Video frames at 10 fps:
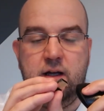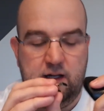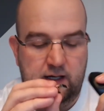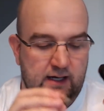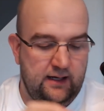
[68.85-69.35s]

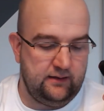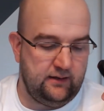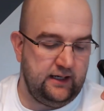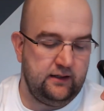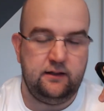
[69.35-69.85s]
and
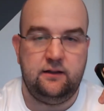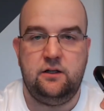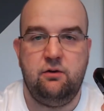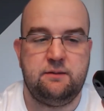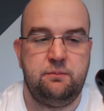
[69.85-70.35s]
in the
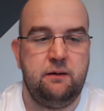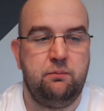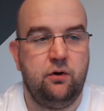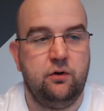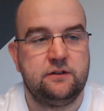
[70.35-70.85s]
USB
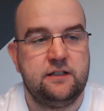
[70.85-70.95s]
port,